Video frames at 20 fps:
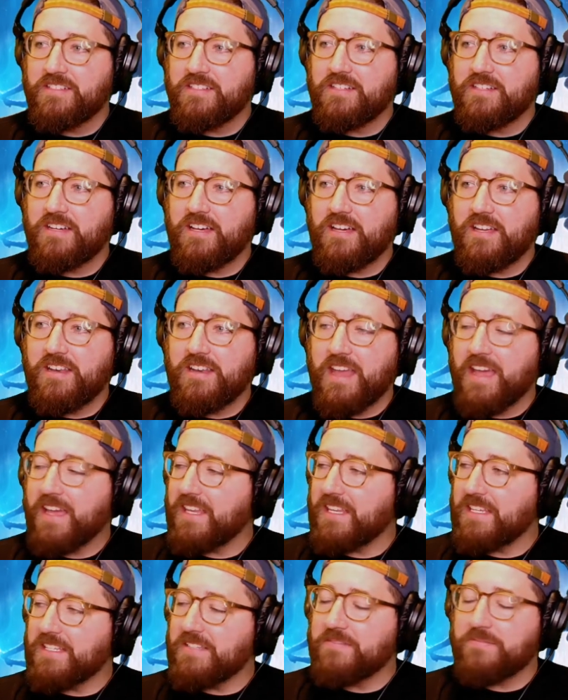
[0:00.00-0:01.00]

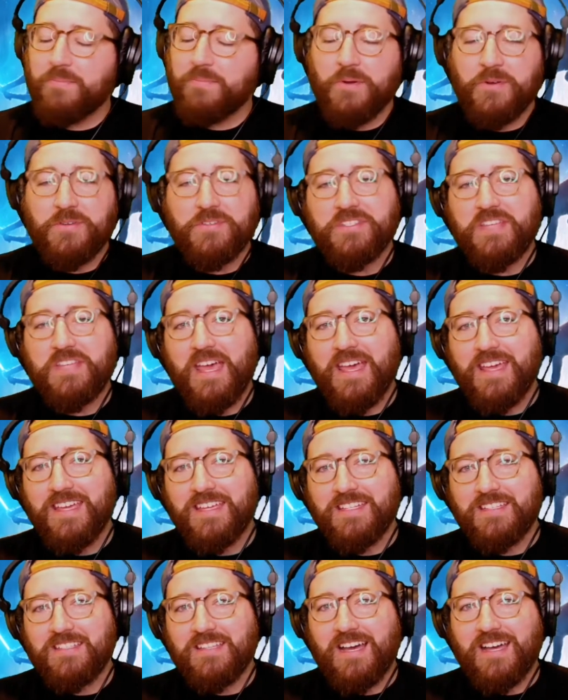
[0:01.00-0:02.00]
negative per se.
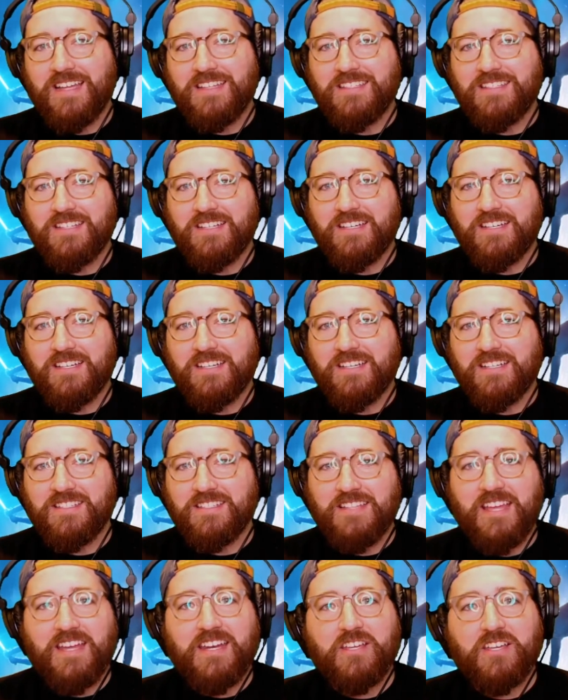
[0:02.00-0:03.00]
It's not
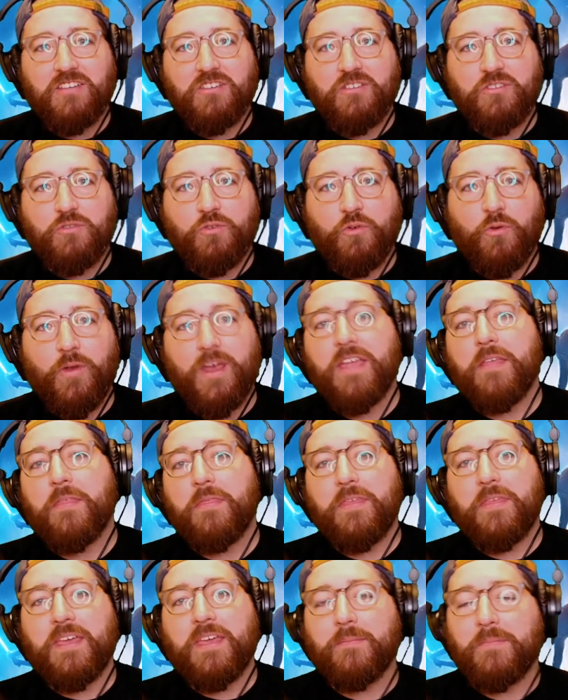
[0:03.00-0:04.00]
a great
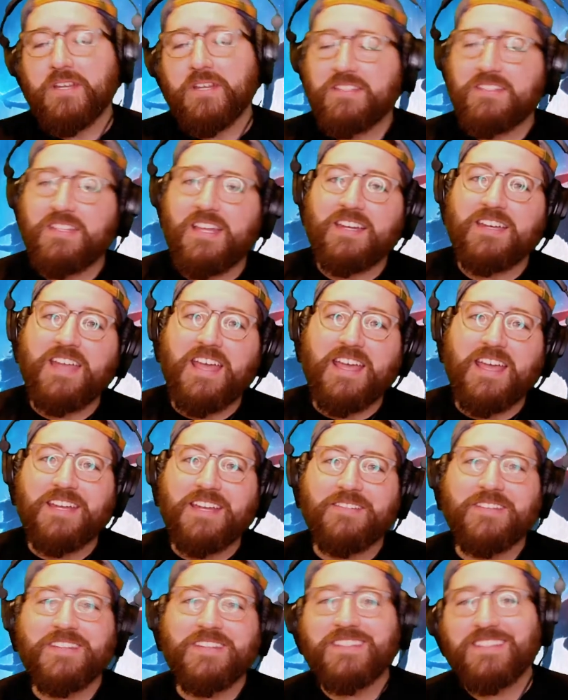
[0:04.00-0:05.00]
thing, but it's not a
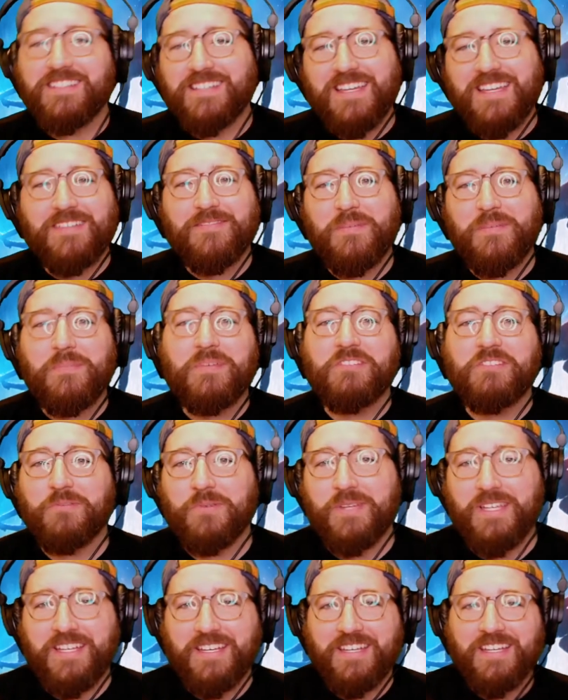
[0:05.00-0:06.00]
negative. It's kind of in
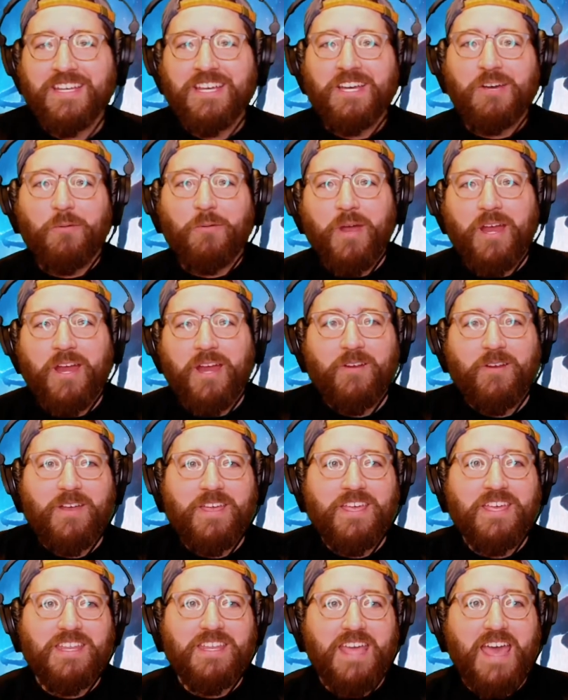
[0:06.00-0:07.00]
between, where
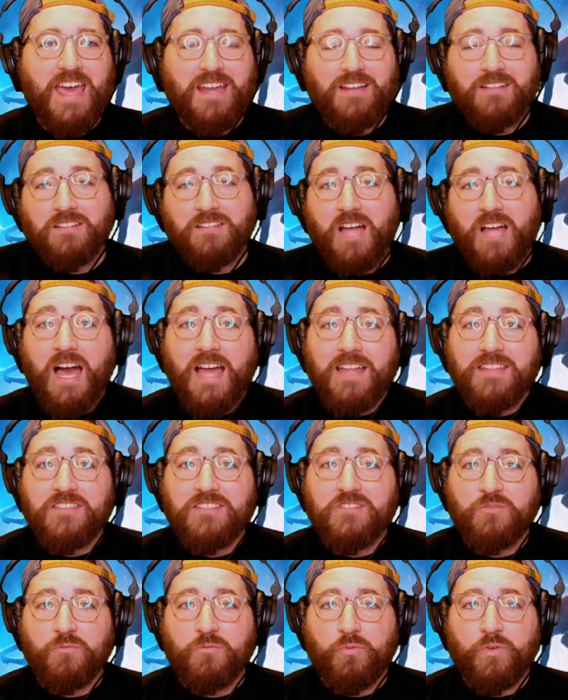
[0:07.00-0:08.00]
it had a lot
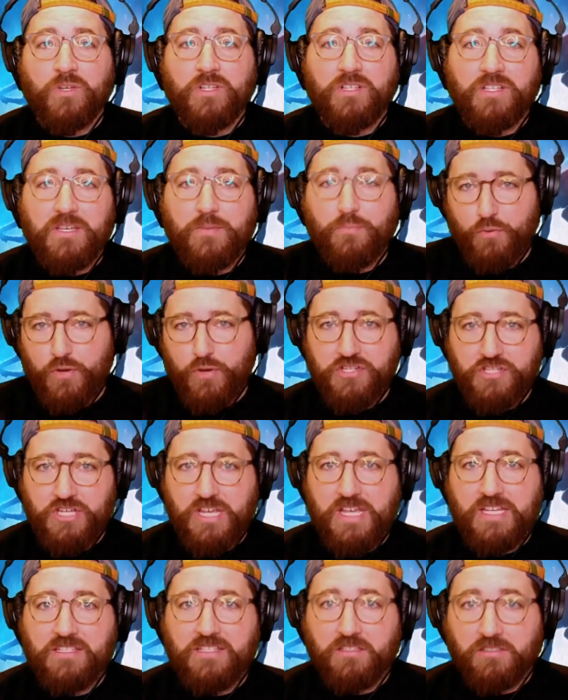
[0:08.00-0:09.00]
to really
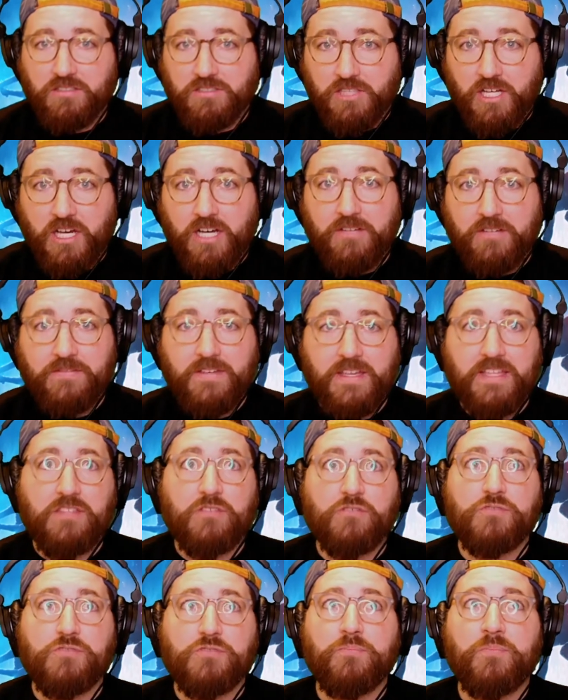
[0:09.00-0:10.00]
appreciate and to love, and
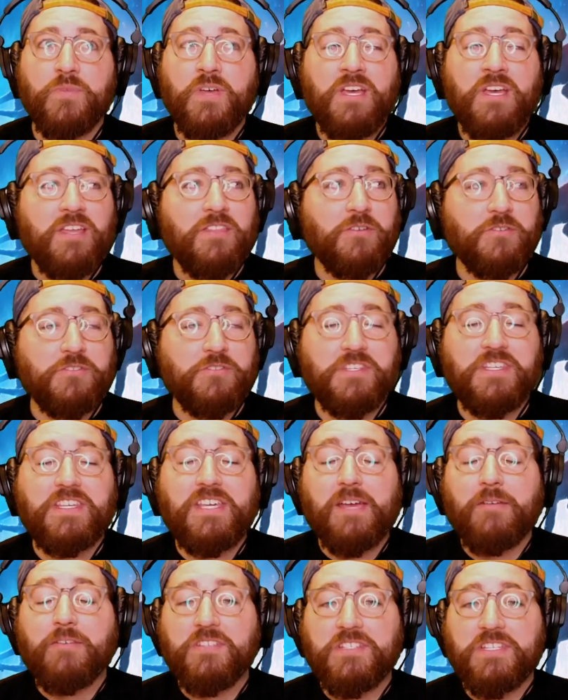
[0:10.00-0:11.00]
there's
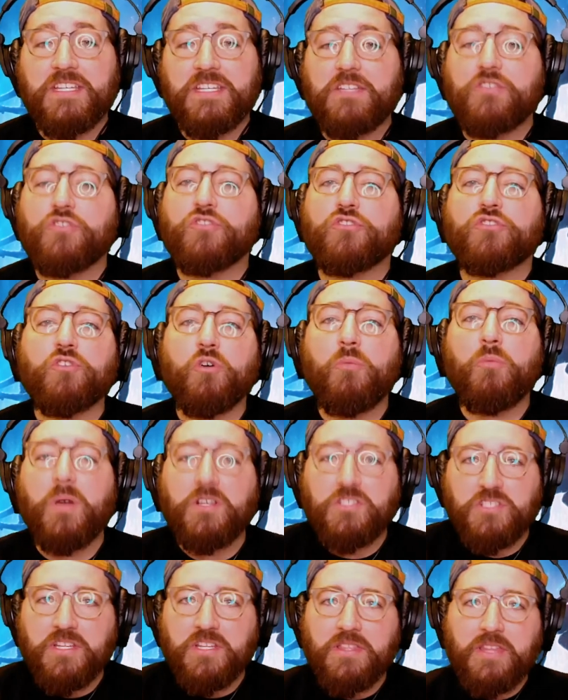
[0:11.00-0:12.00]
guaranteed so
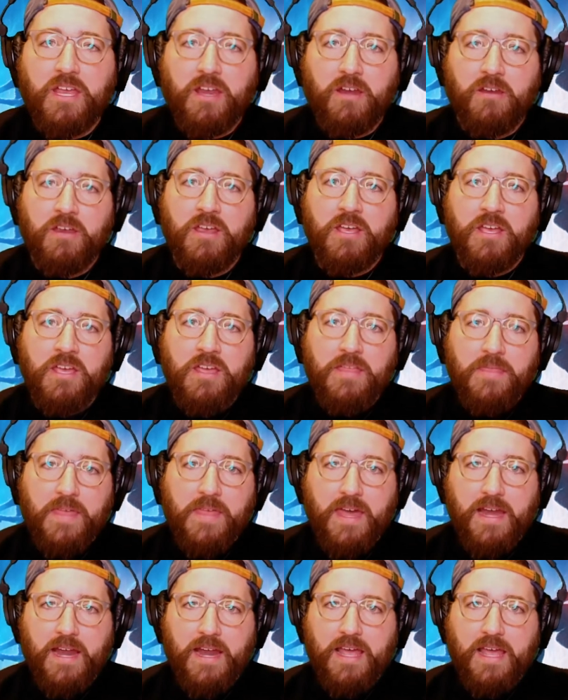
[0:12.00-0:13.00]
much in there
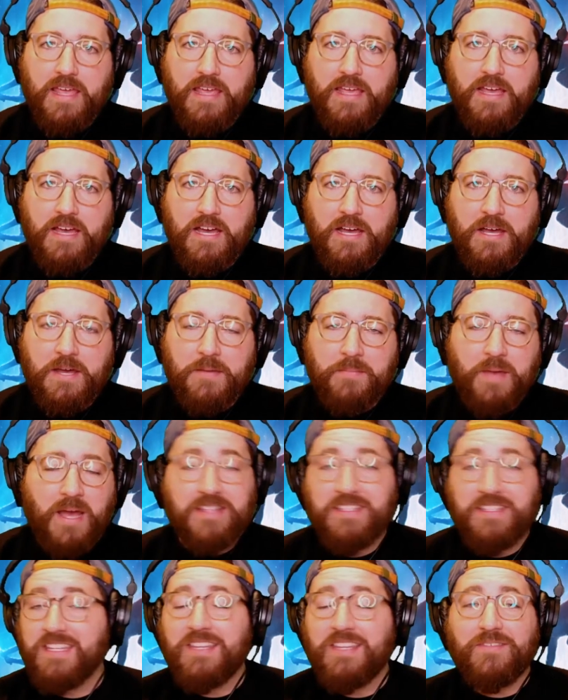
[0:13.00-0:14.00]
that I
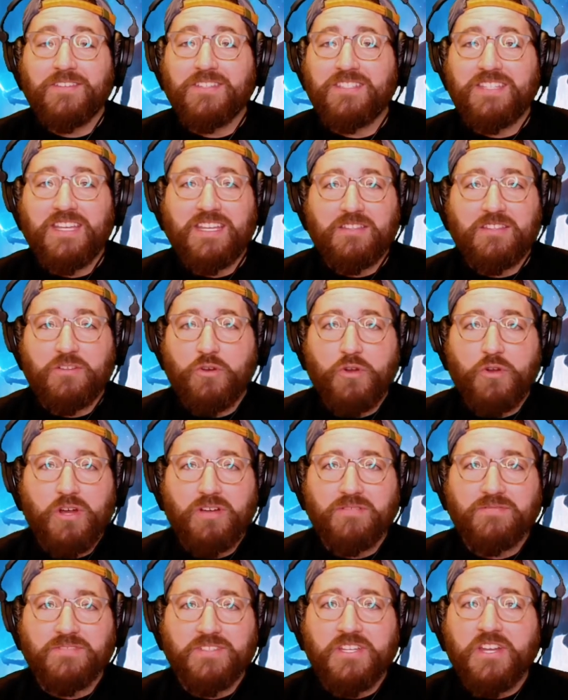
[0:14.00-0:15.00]
didn't even take note of.
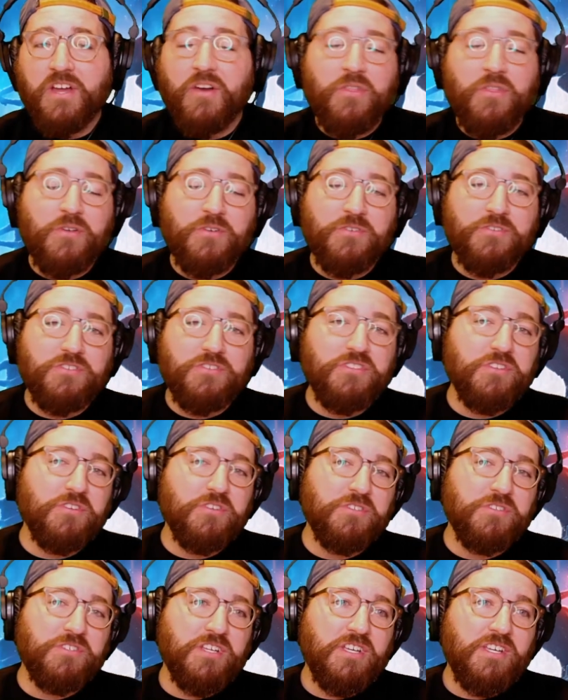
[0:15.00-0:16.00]
There's